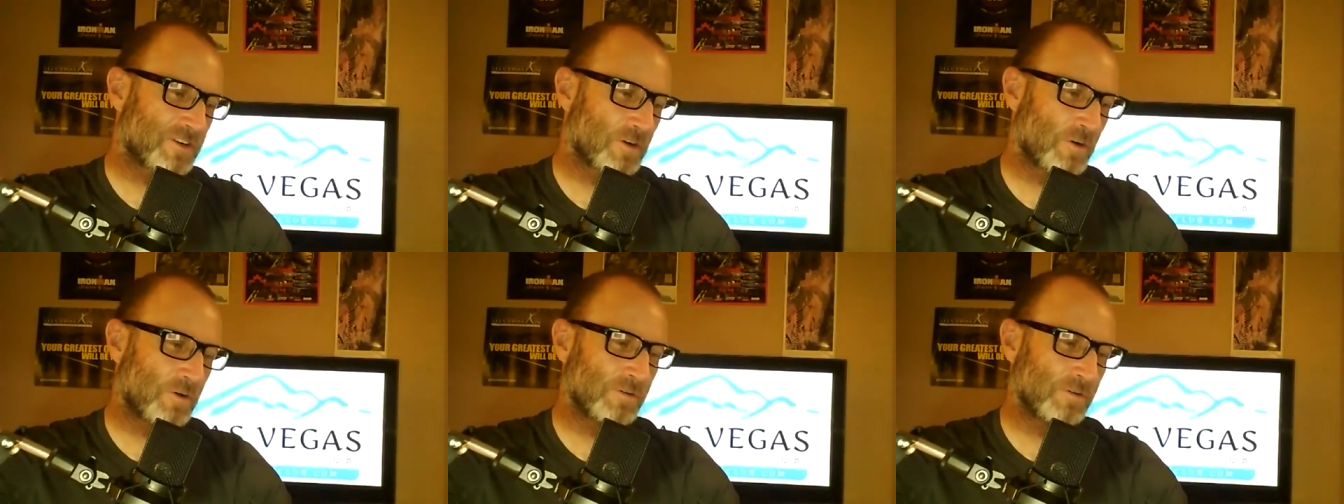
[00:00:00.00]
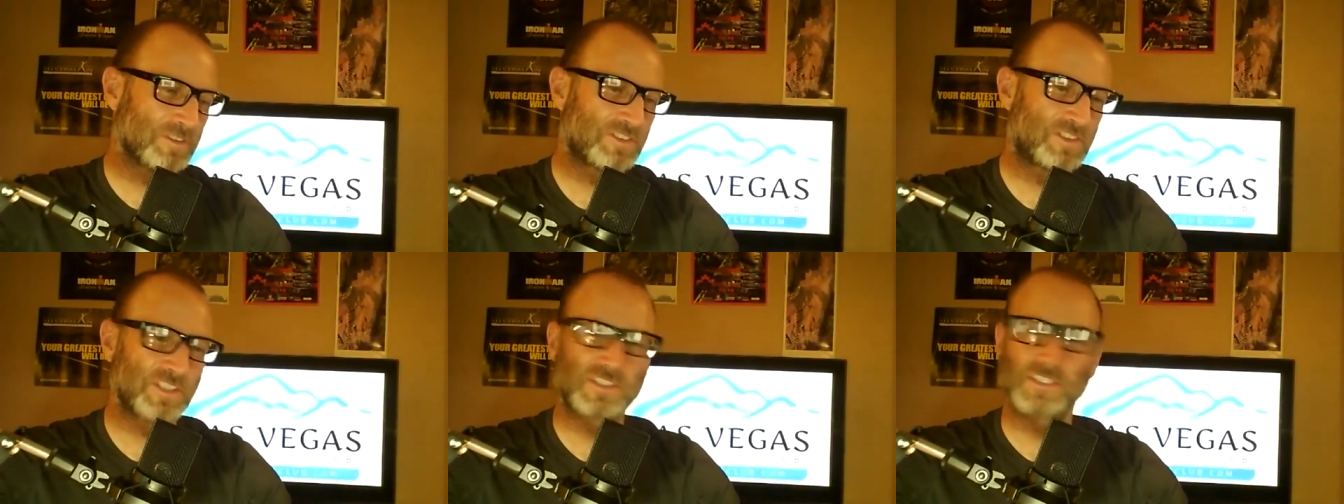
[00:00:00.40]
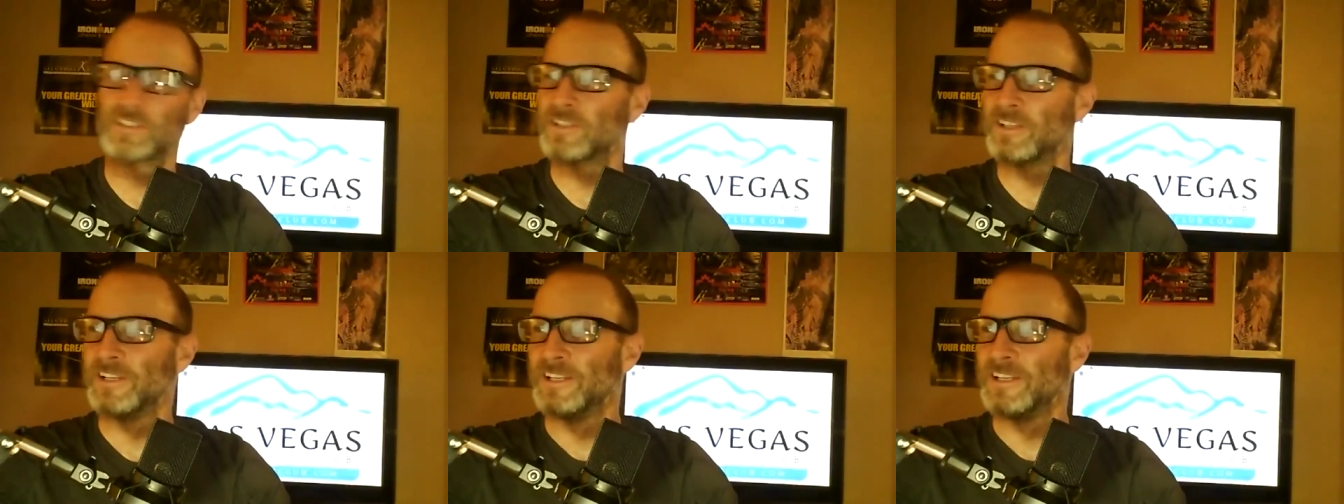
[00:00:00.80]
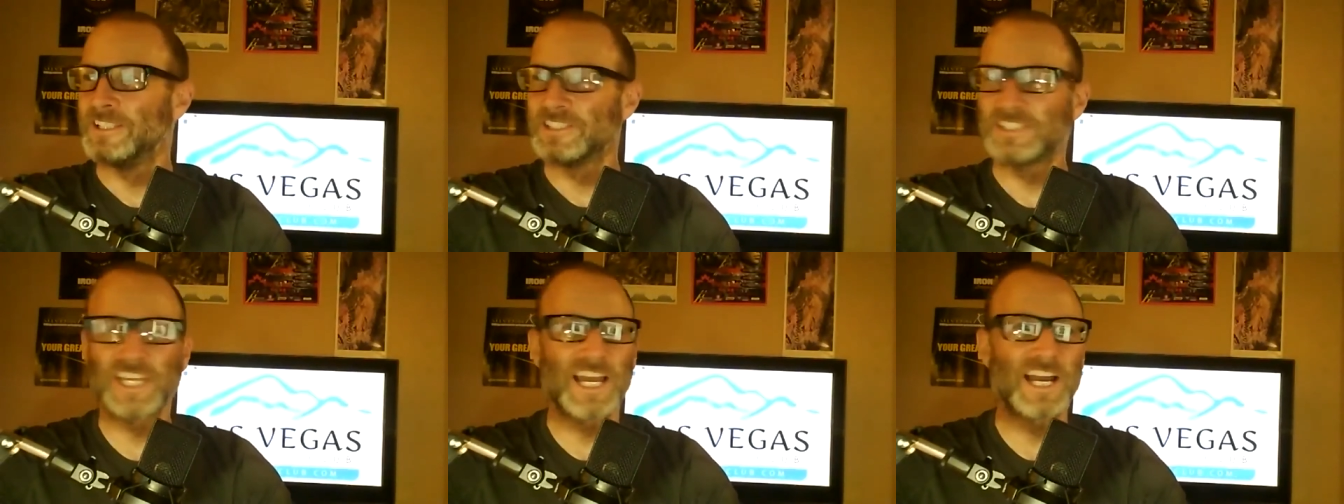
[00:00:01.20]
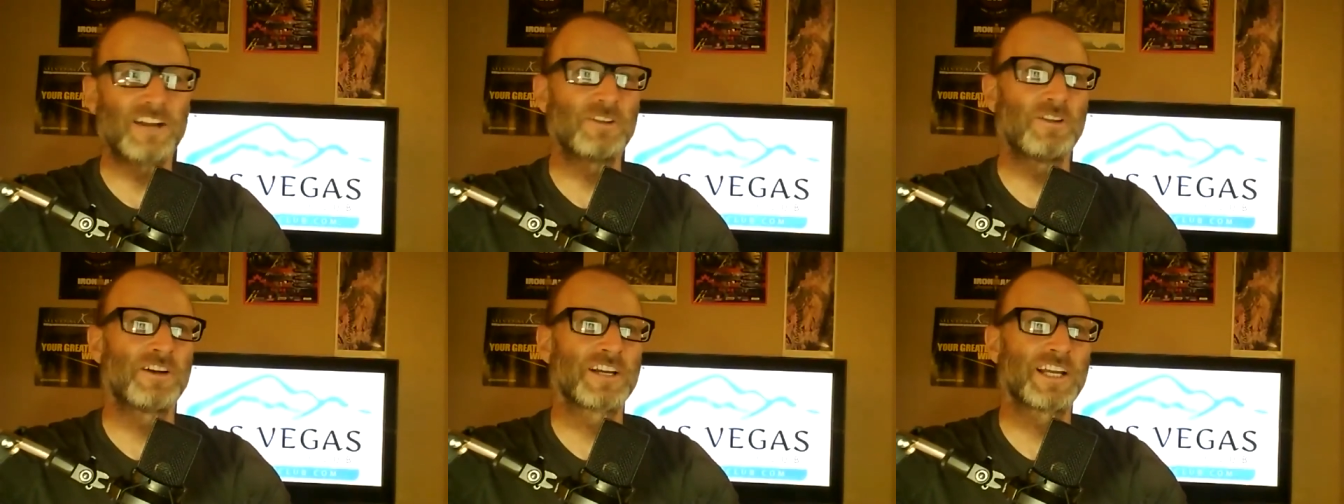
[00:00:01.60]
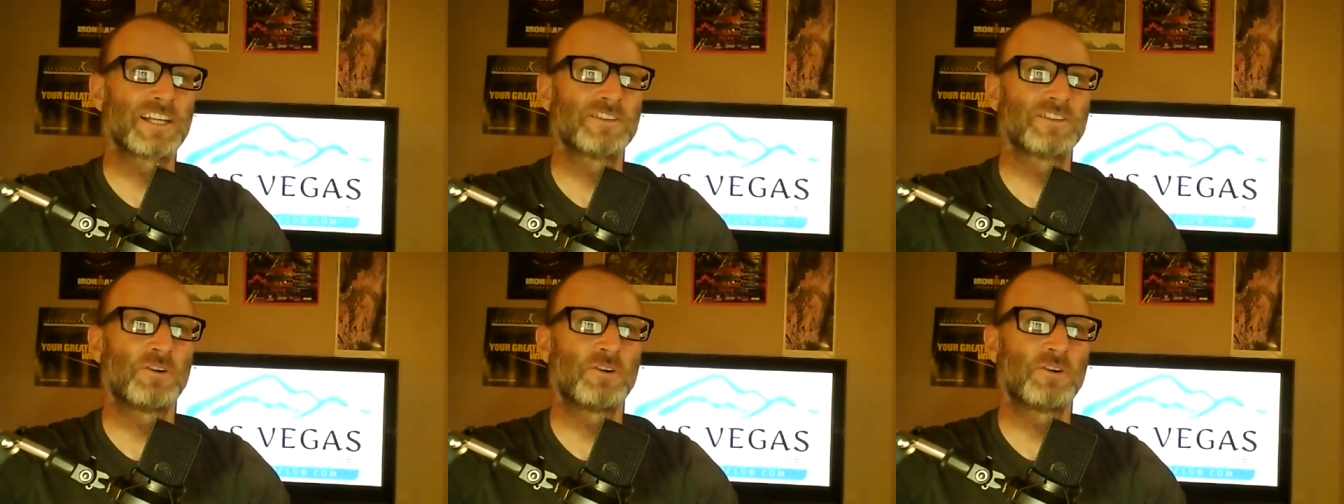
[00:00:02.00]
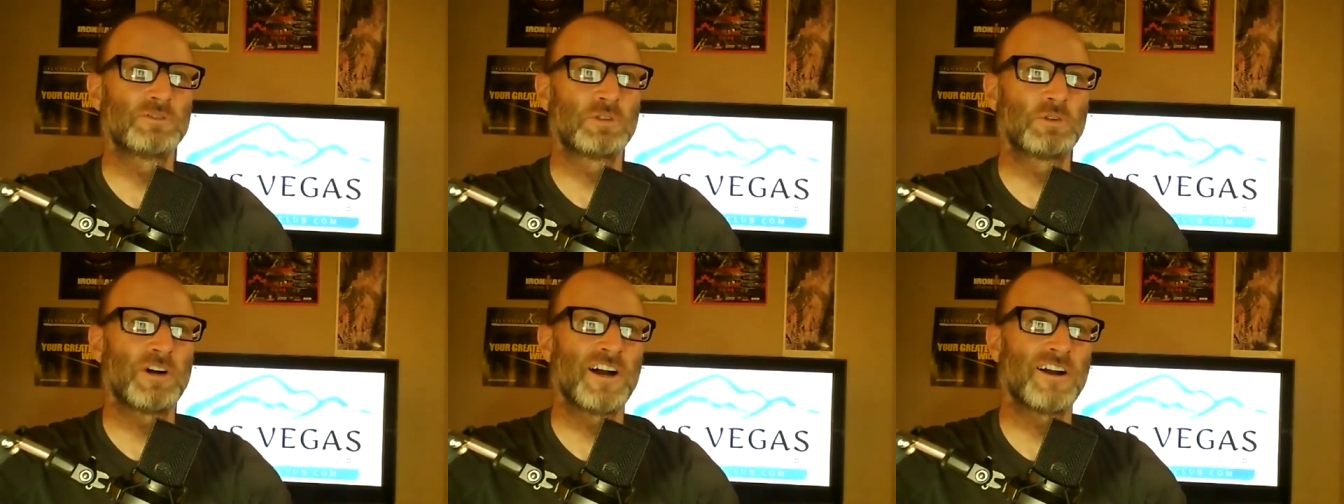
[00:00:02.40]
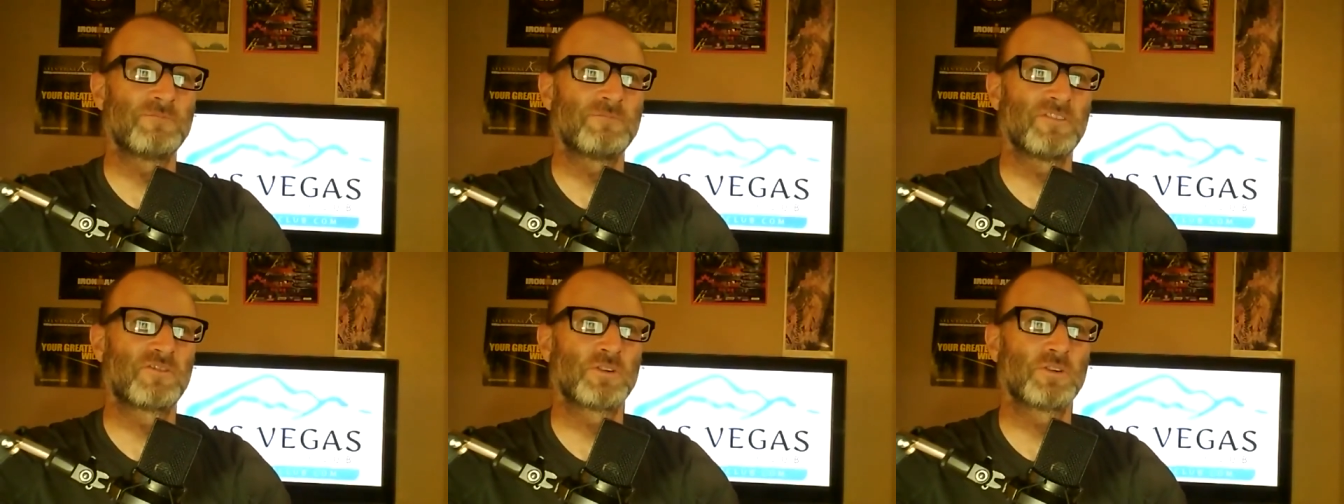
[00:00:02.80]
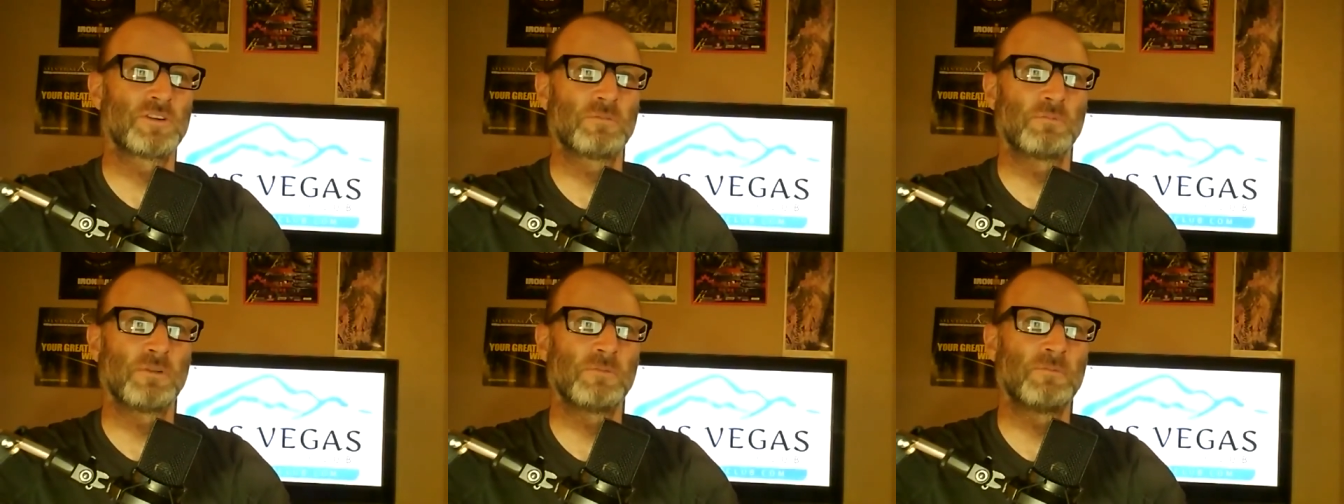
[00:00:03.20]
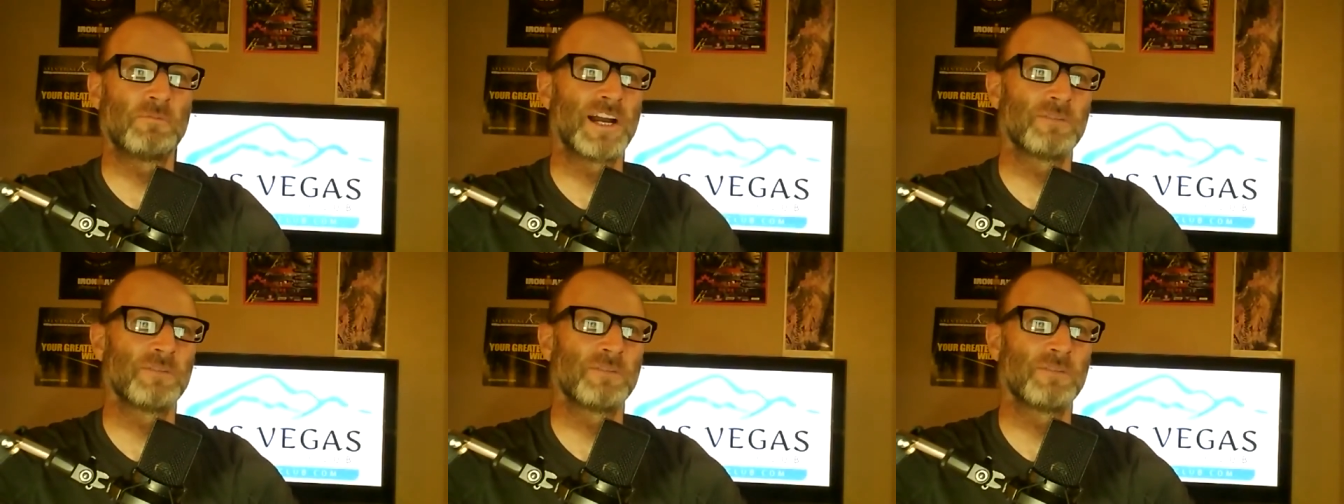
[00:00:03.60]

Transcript: goal is just to see how long I can hold you off before you blow by